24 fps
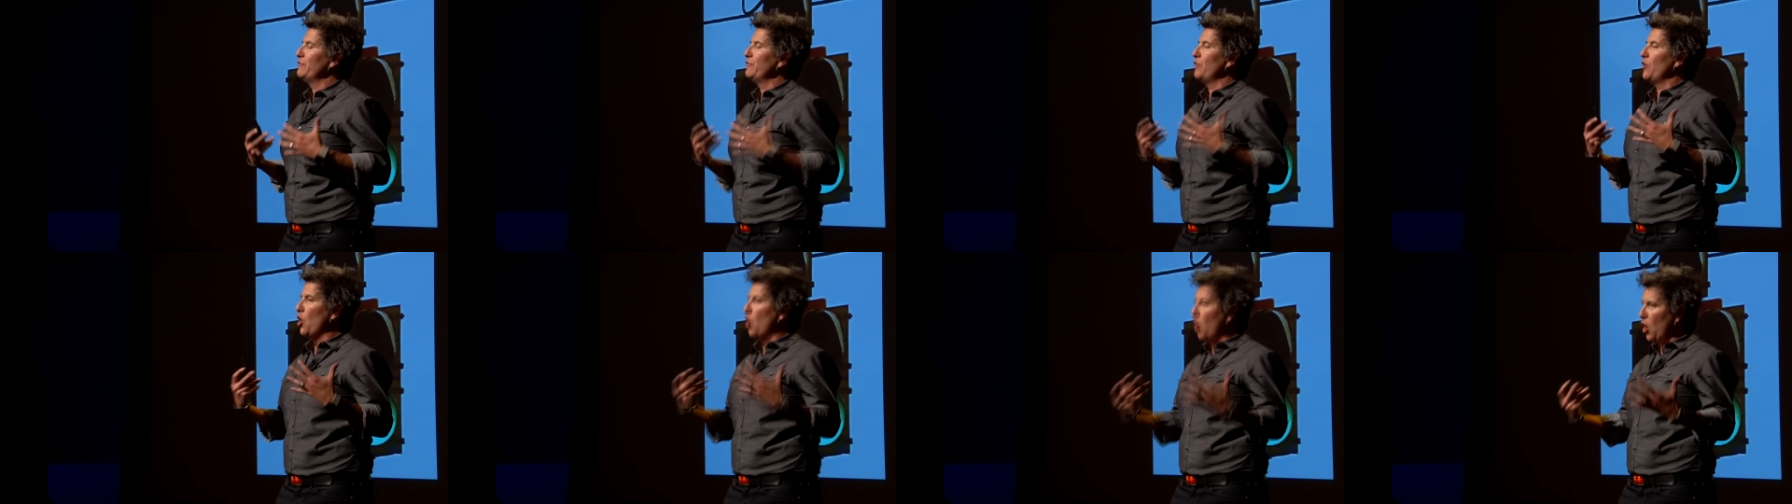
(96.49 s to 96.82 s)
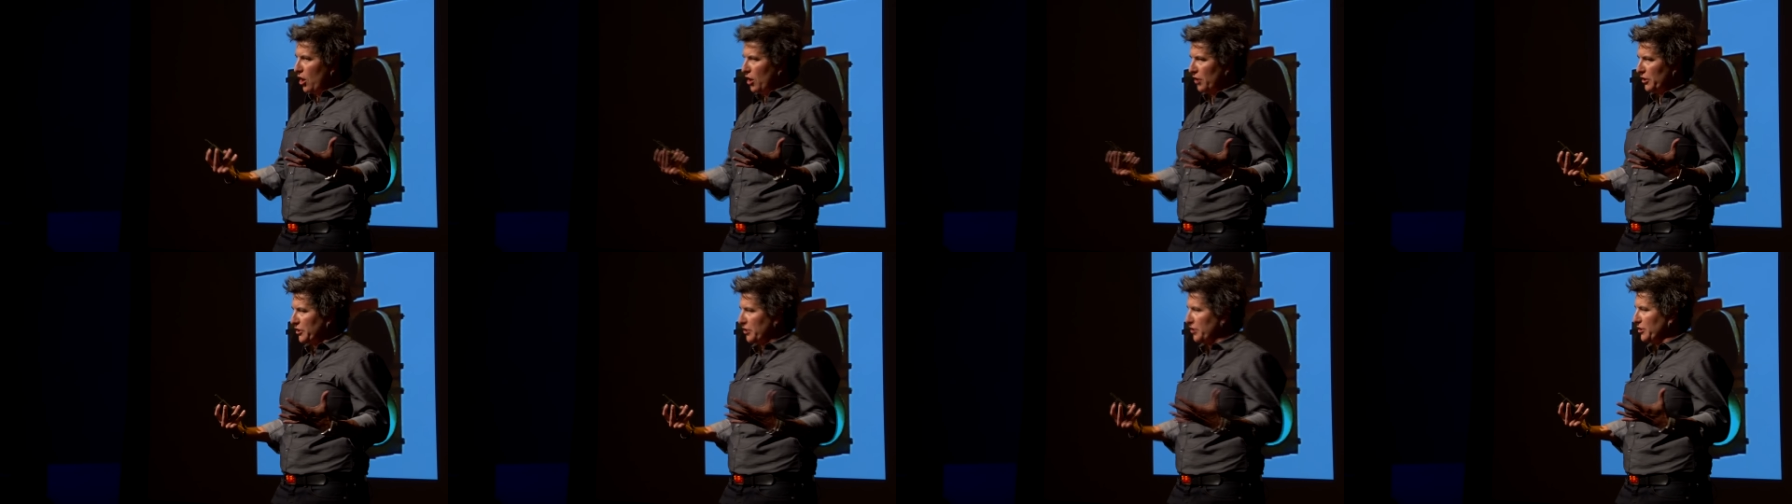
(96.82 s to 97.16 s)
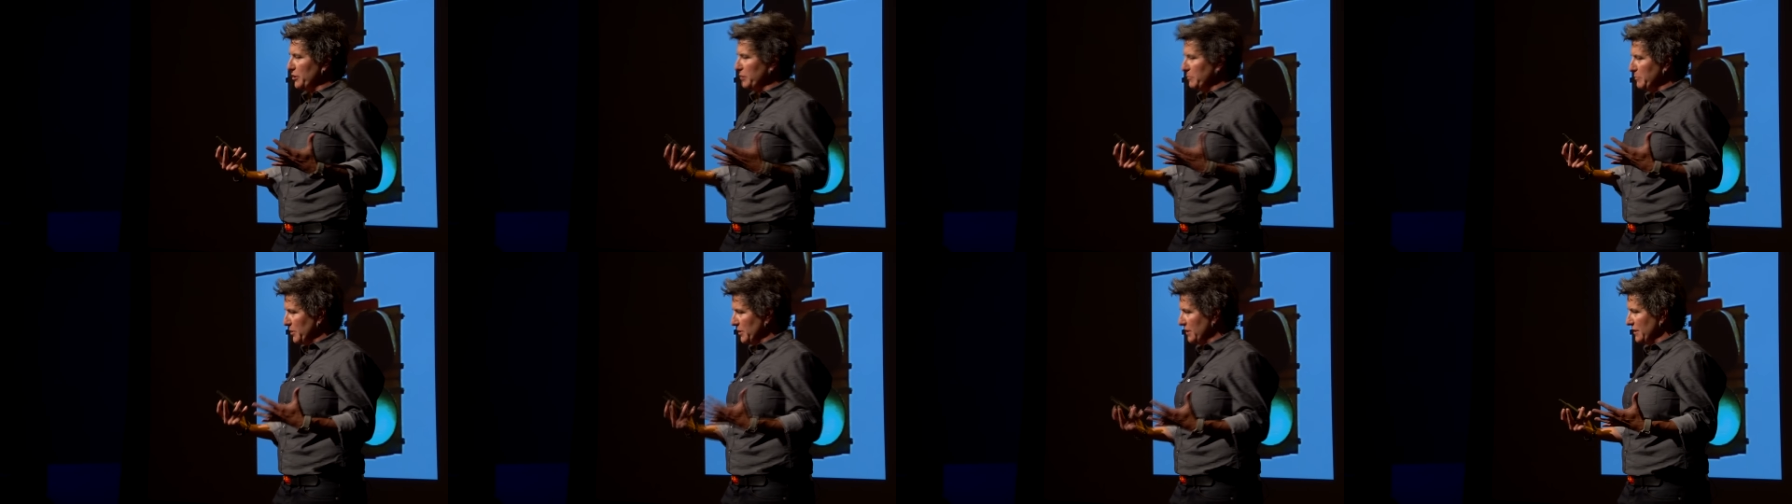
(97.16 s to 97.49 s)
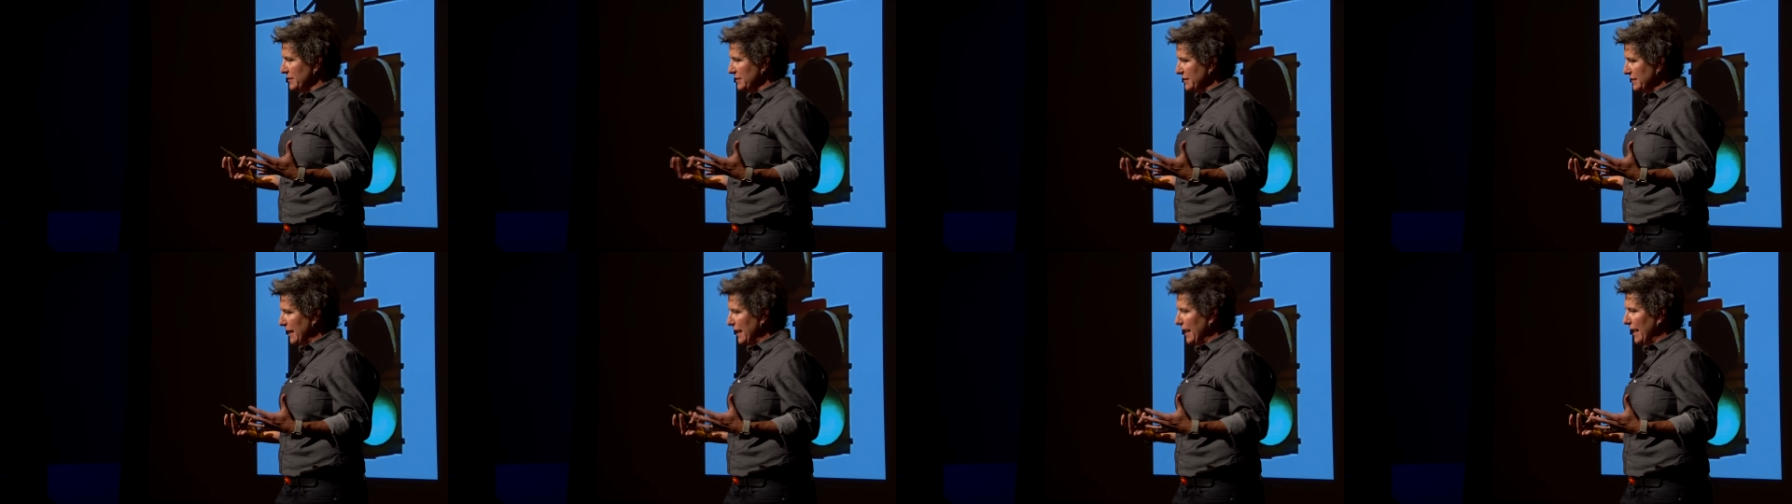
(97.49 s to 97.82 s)
a honker per
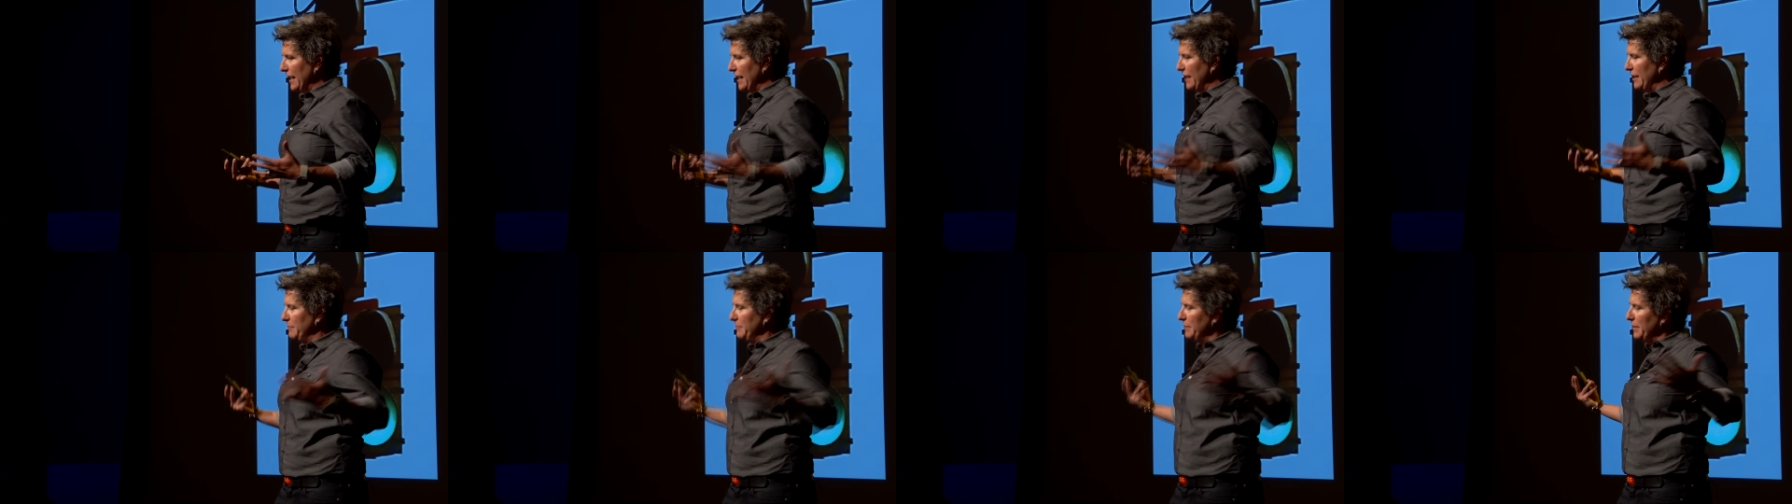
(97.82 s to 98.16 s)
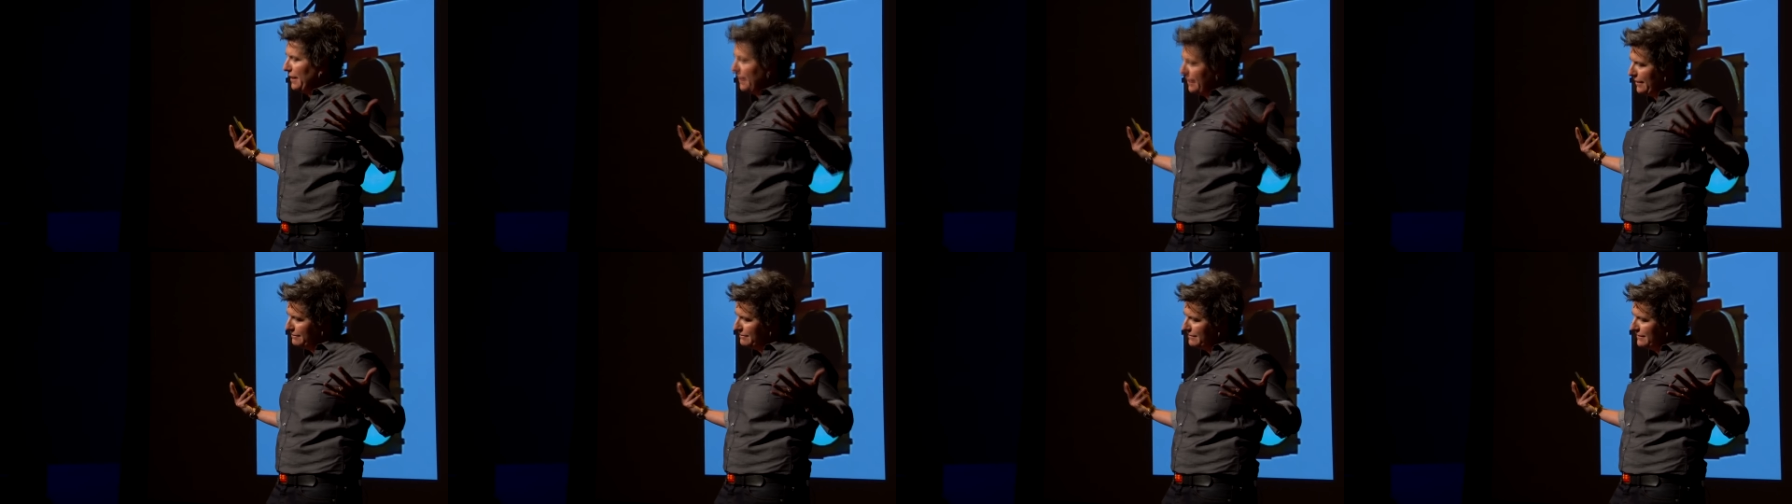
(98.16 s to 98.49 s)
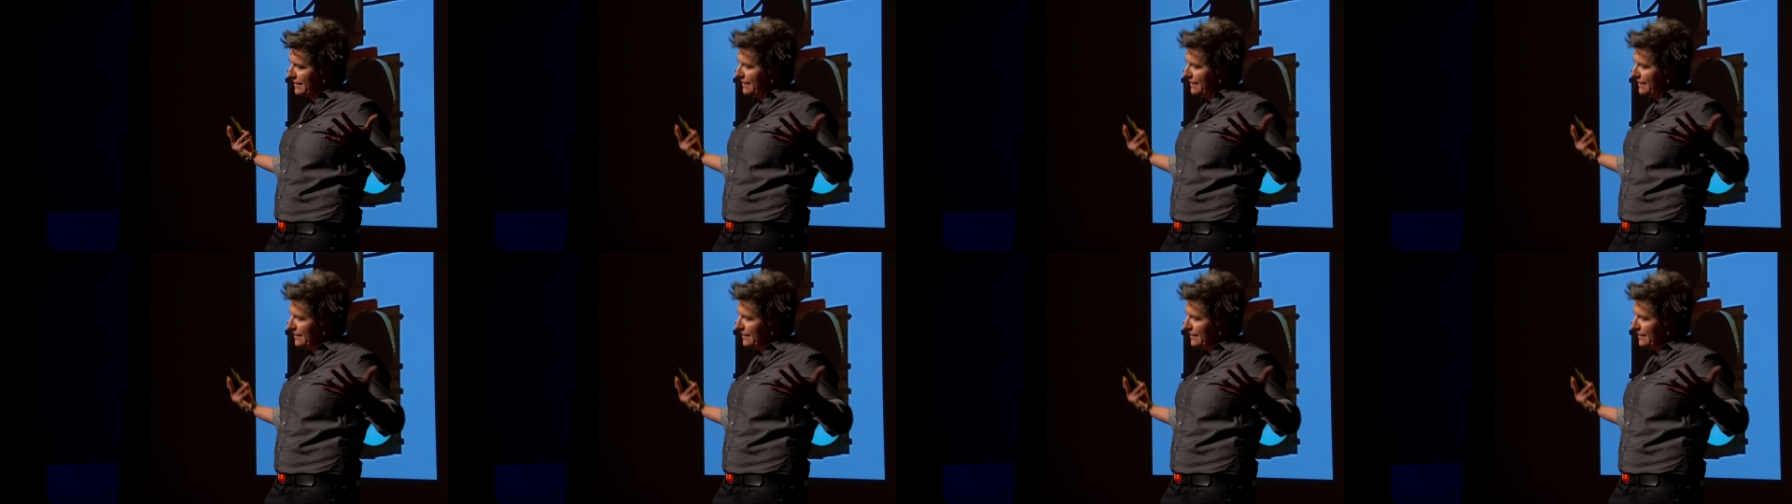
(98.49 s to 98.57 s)
se, but